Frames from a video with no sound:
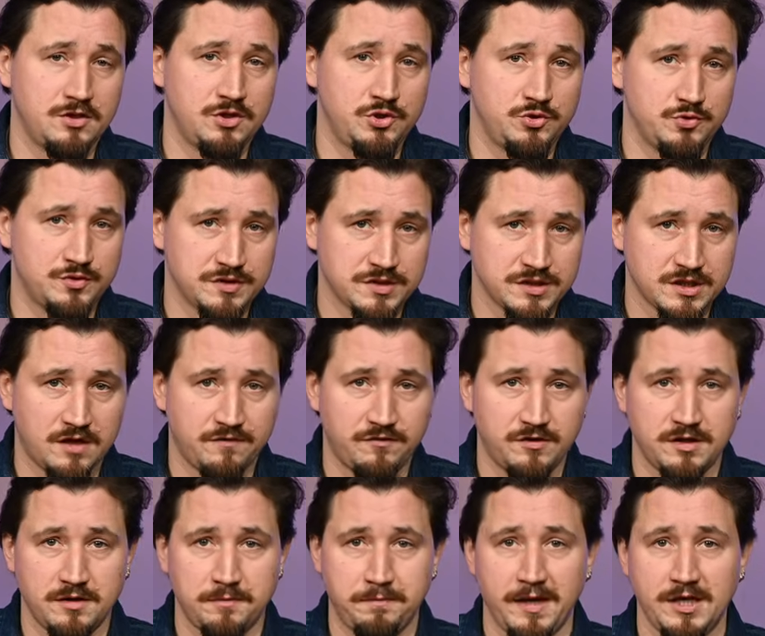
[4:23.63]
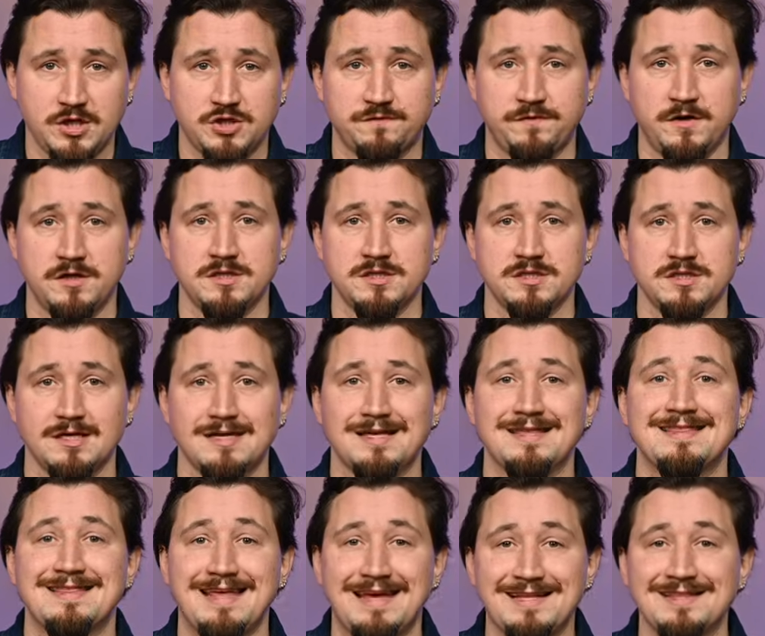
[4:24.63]
You discover the page first,
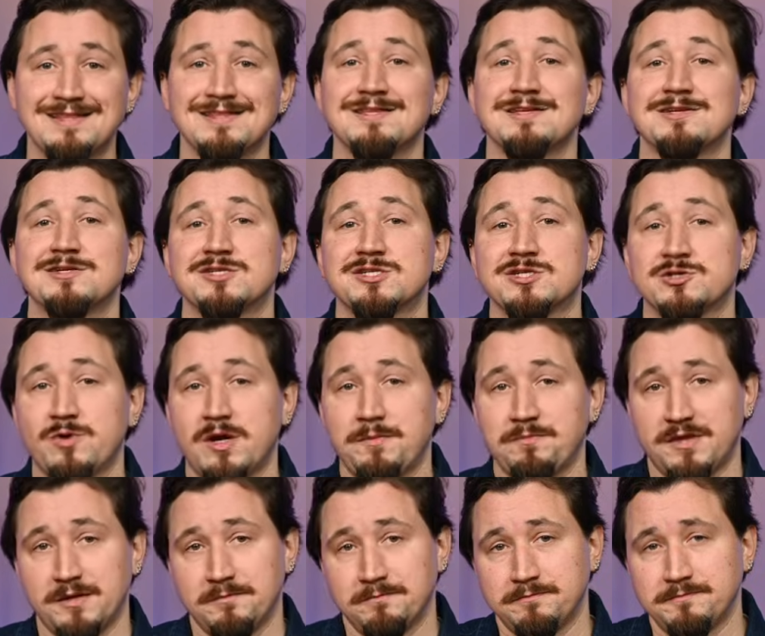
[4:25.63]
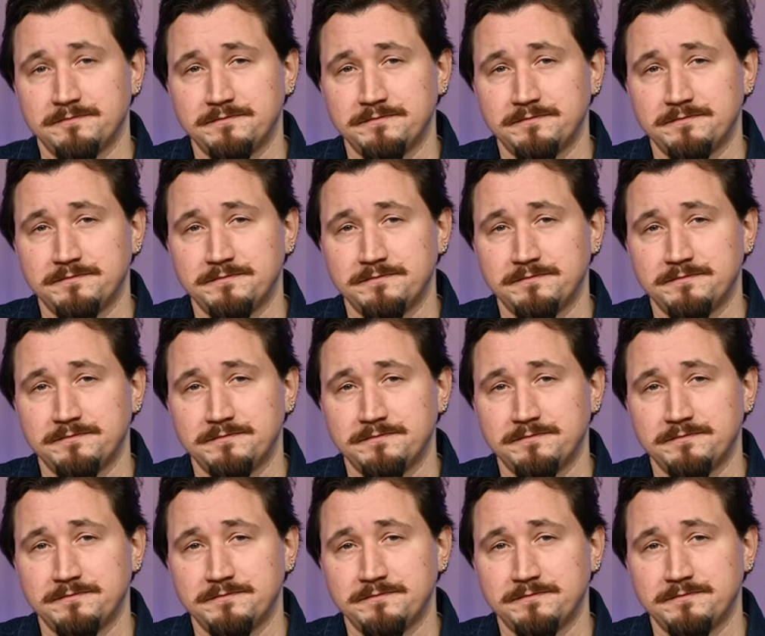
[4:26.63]
then scrape them.